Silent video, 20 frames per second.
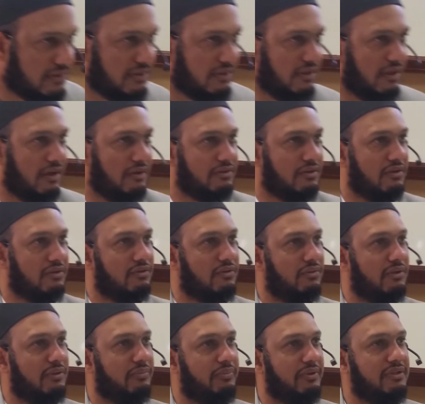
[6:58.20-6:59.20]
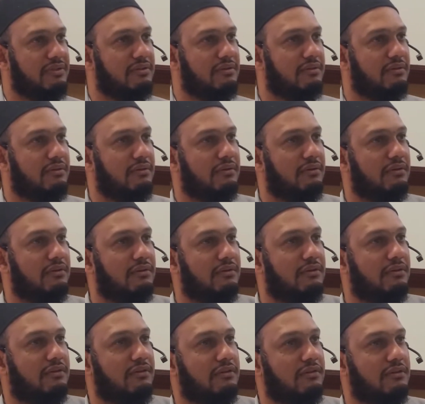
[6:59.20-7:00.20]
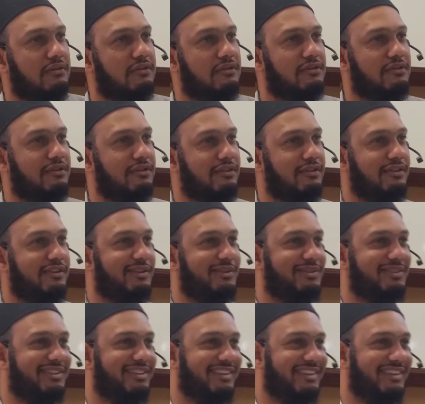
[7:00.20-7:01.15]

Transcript: and see how it's going to work best. Inshallah.